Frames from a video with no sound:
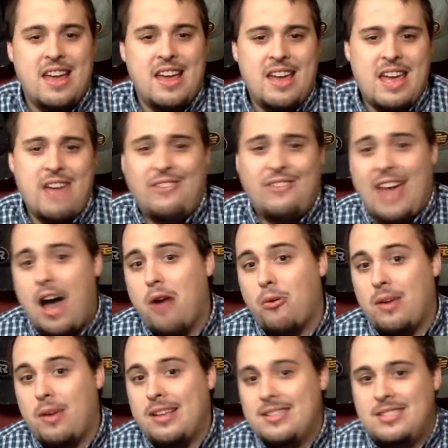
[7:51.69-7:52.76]
if Calgary
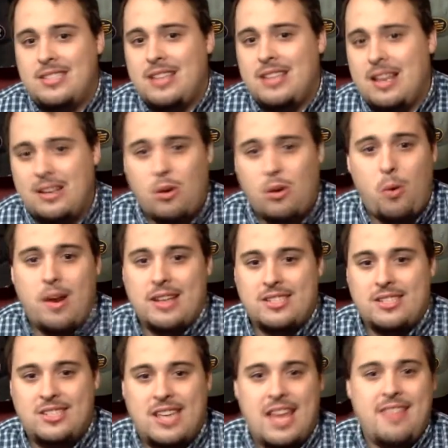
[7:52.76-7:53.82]
can go on a
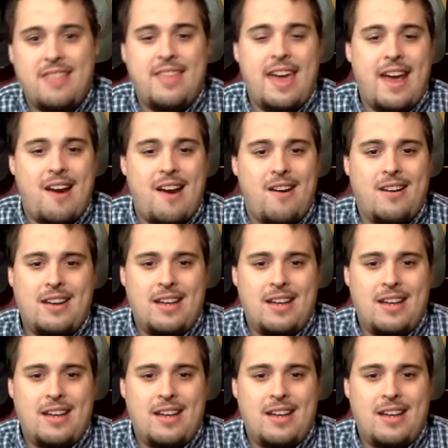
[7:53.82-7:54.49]
skid there,